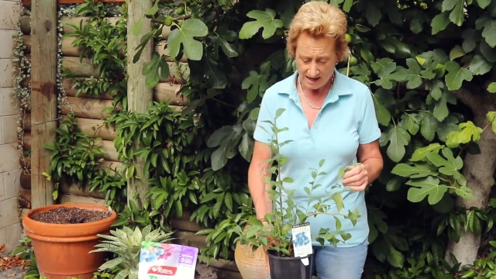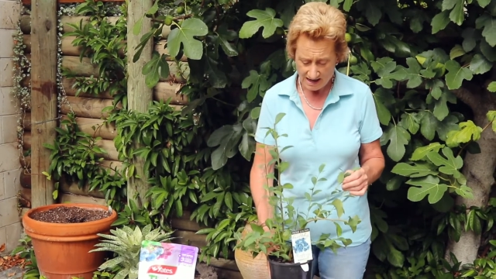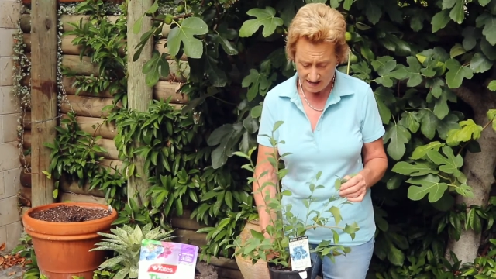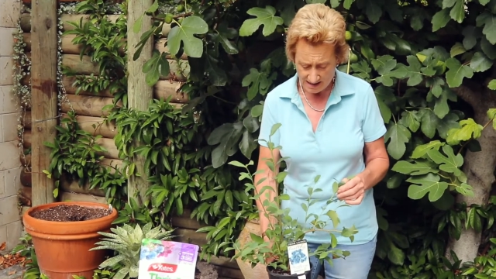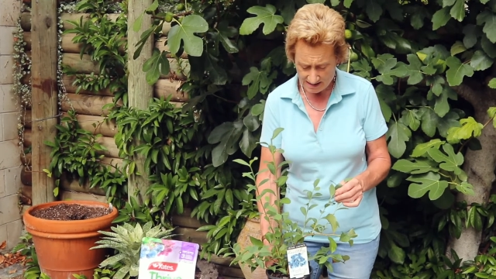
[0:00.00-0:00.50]

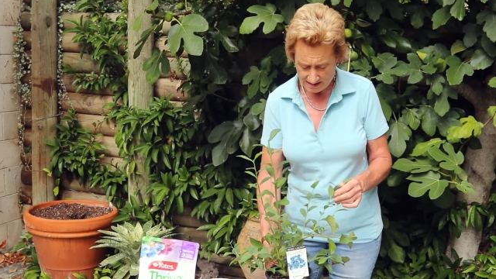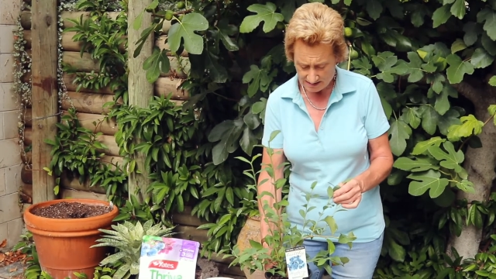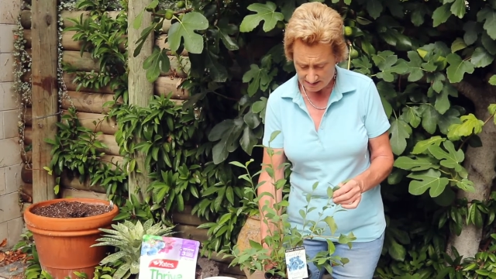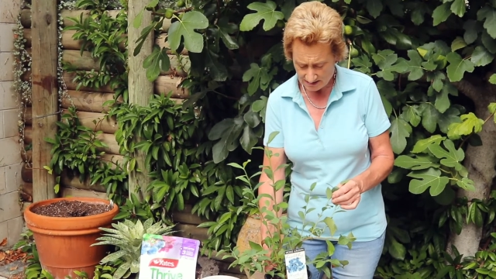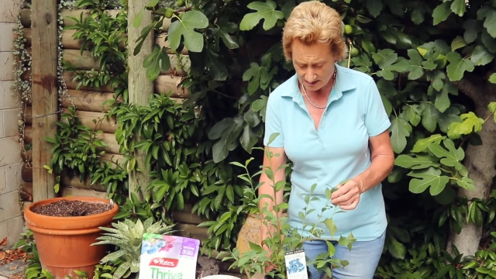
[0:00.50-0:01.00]

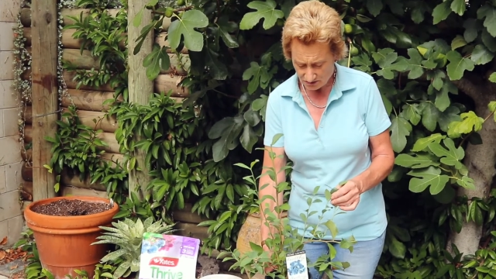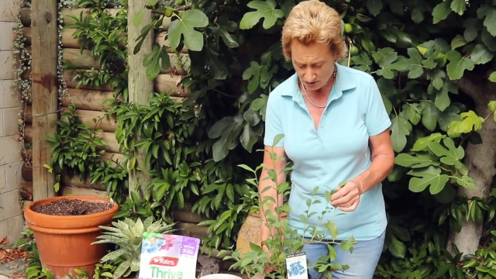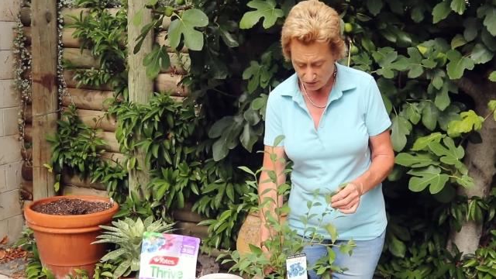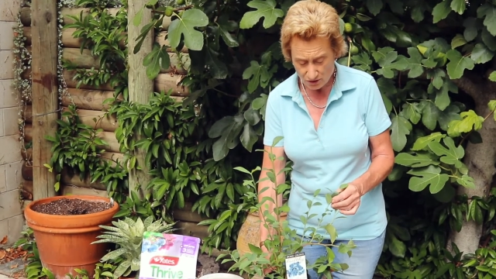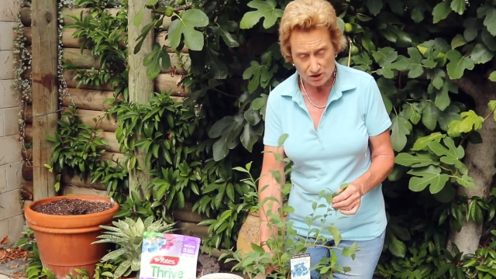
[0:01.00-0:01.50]
And in the
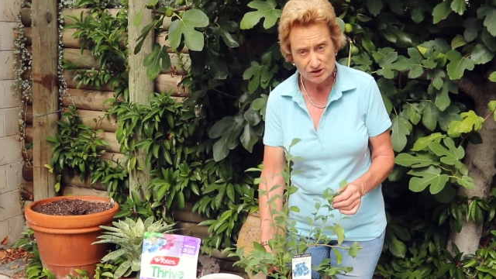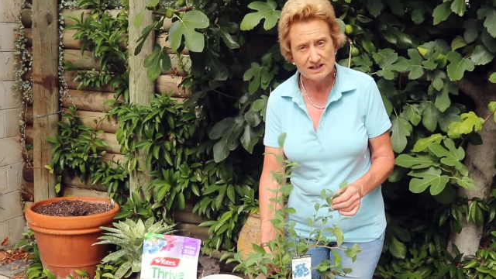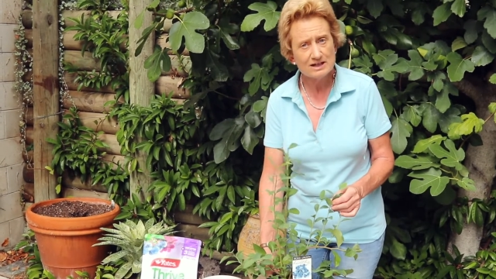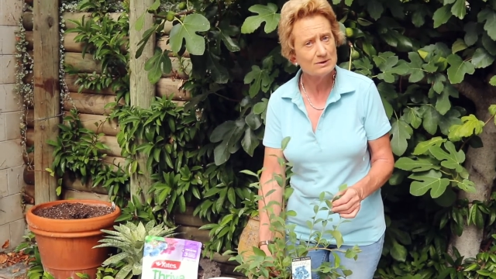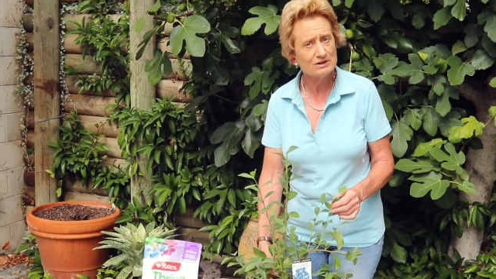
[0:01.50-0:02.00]
3rd
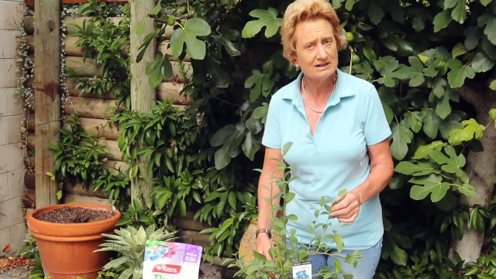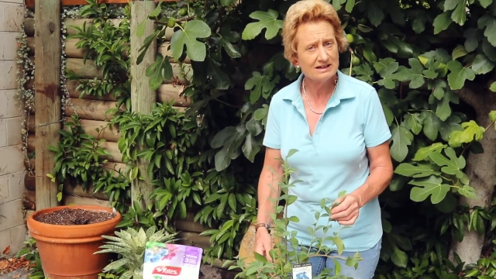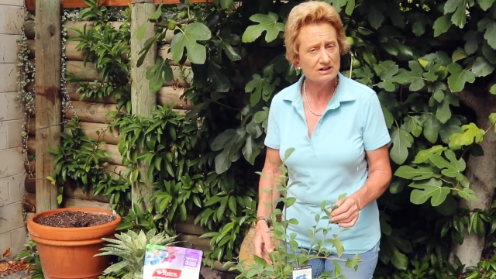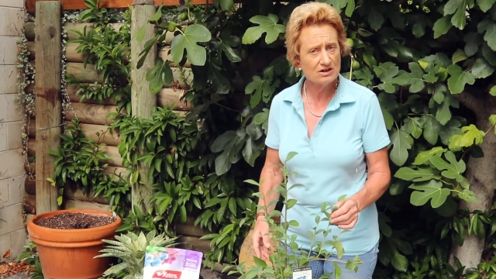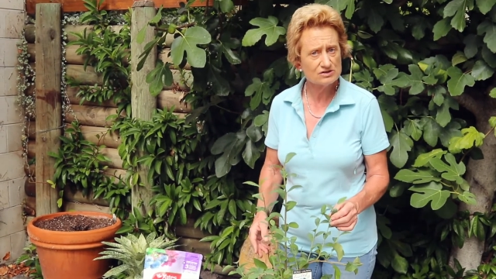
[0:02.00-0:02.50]
year, when you're
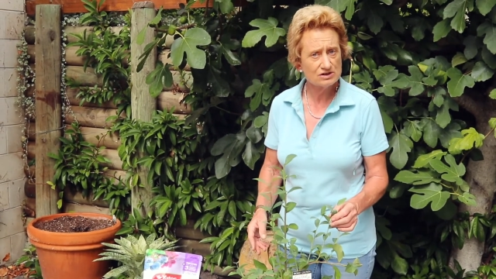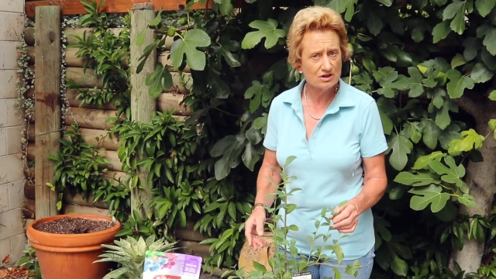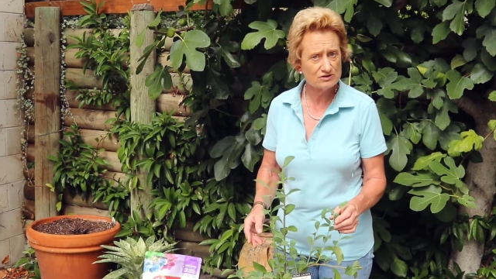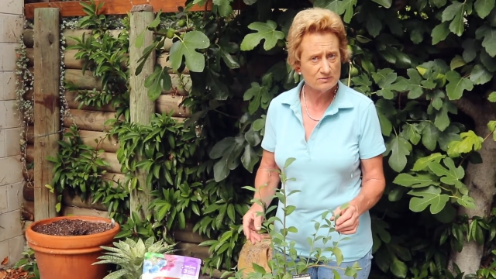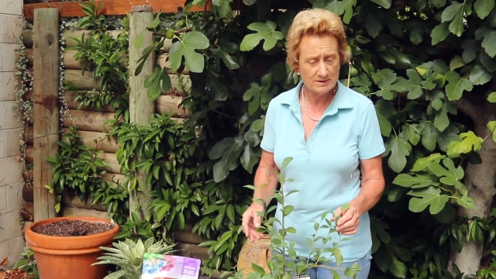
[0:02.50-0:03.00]
getting lots and
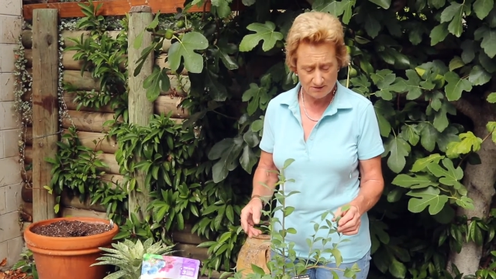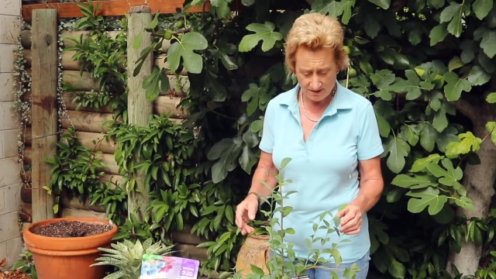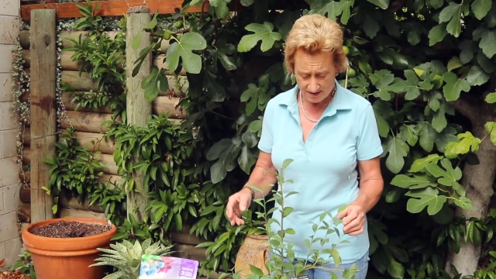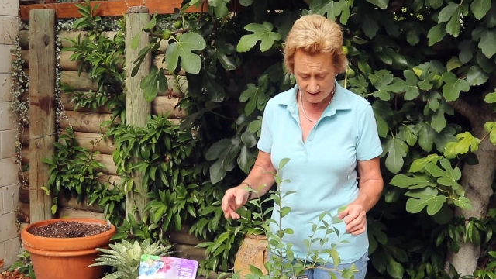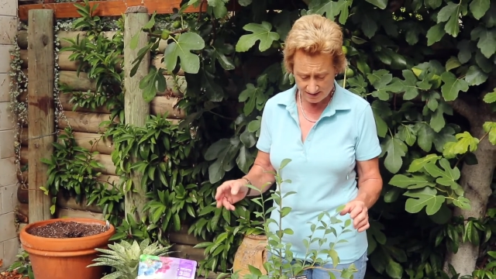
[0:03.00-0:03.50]
lots of
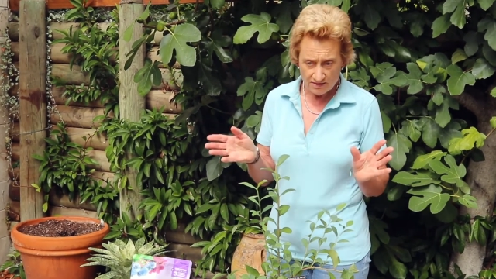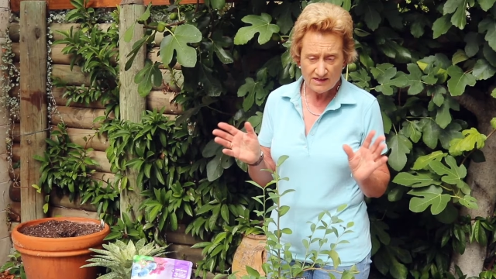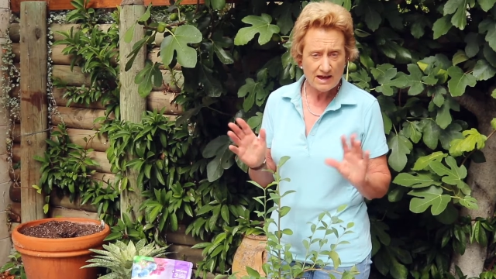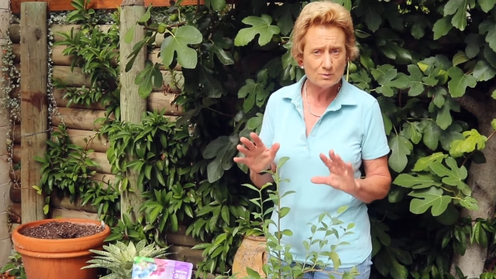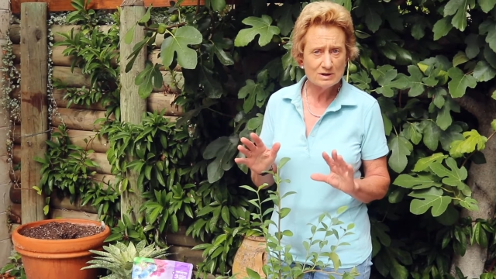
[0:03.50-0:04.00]
berries,
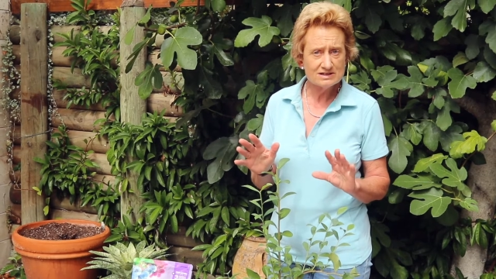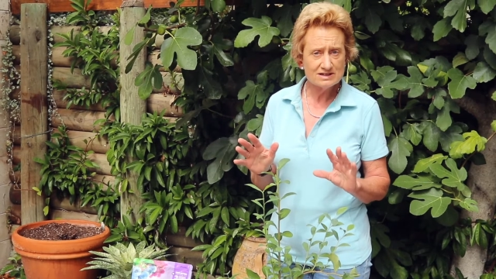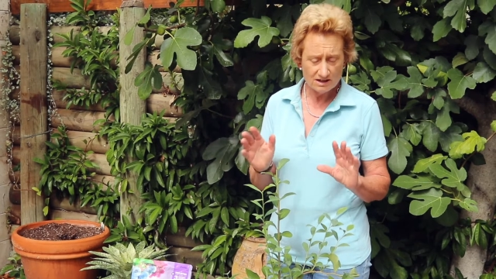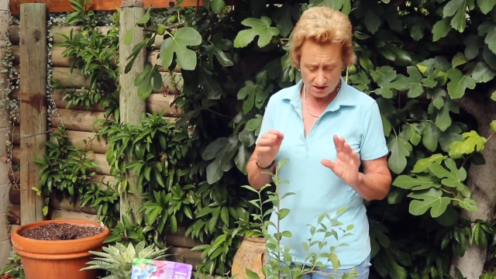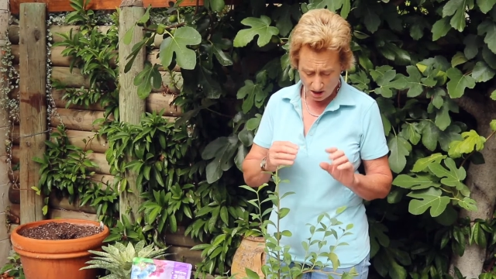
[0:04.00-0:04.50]
that
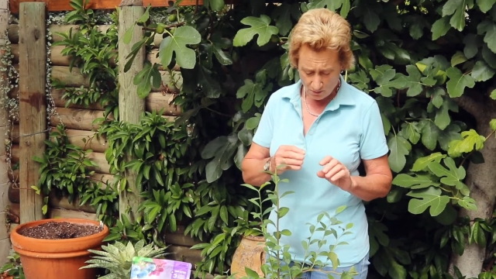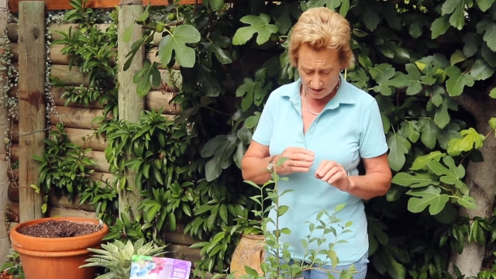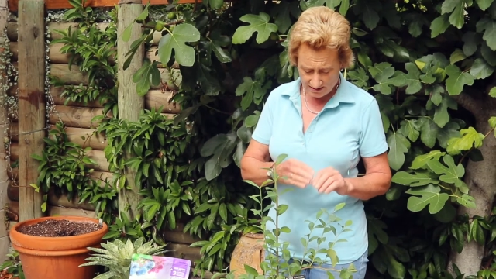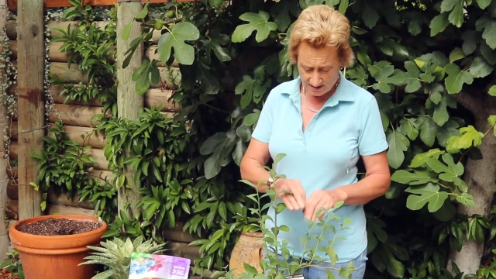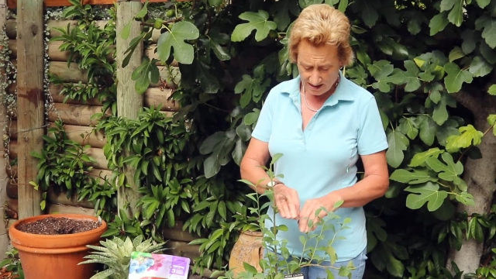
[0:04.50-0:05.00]
winter go
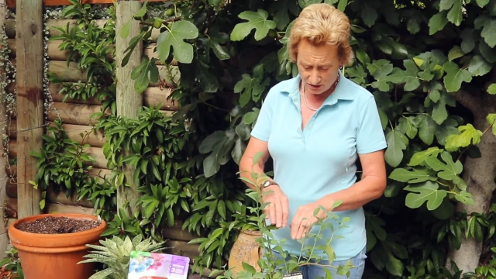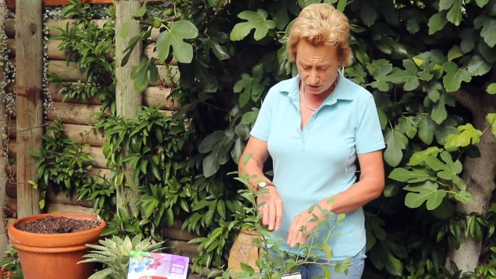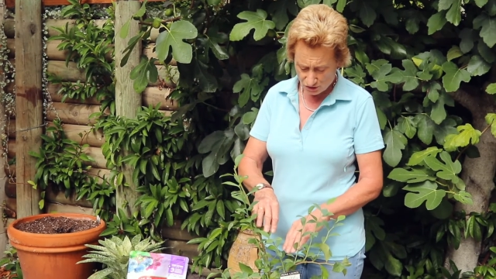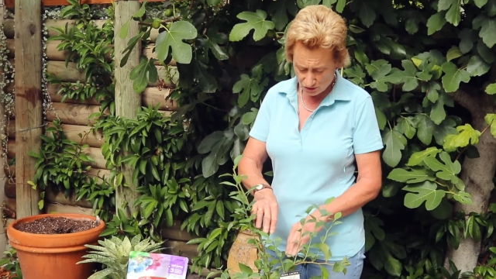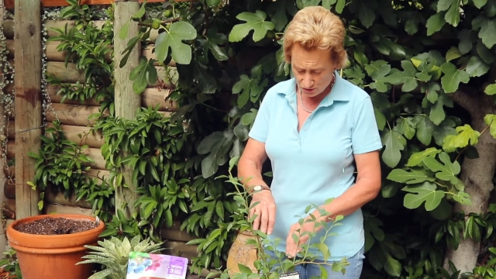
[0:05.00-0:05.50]
in and
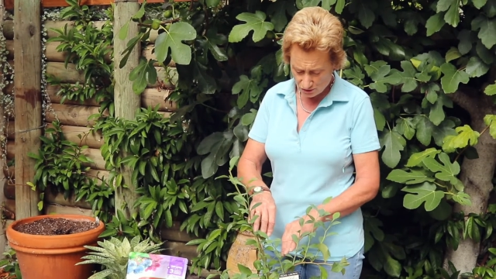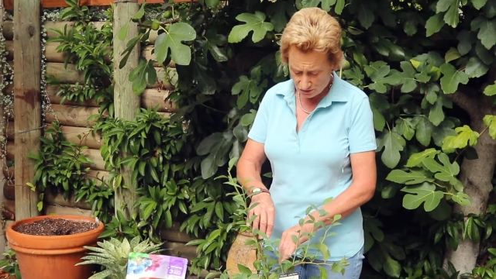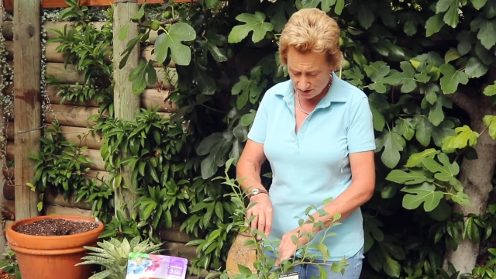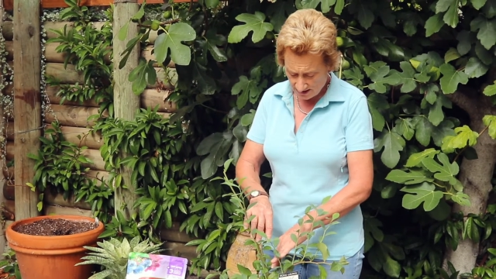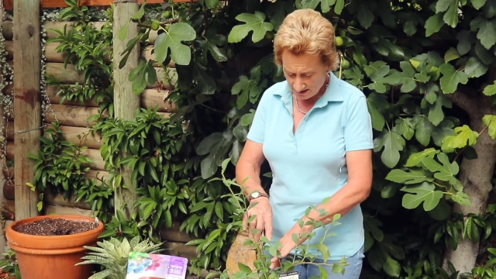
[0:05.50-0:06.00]

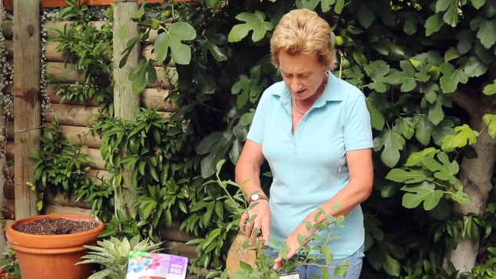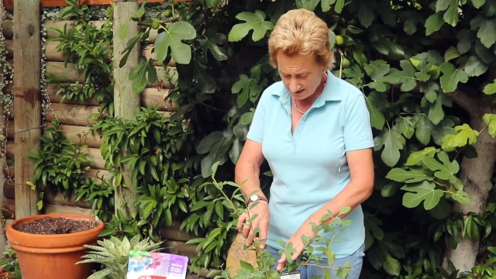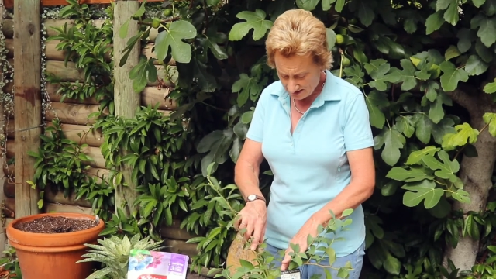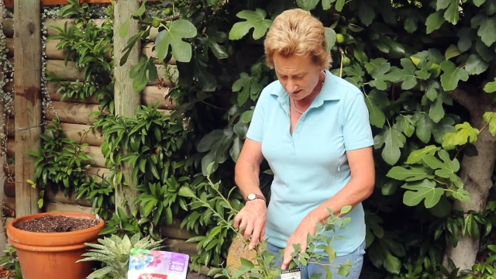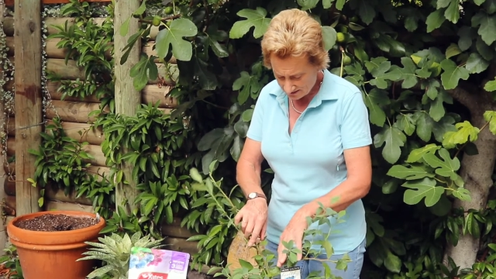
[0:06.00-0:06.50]
choose
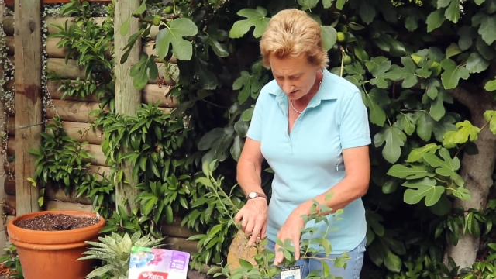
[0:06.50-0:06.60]
anything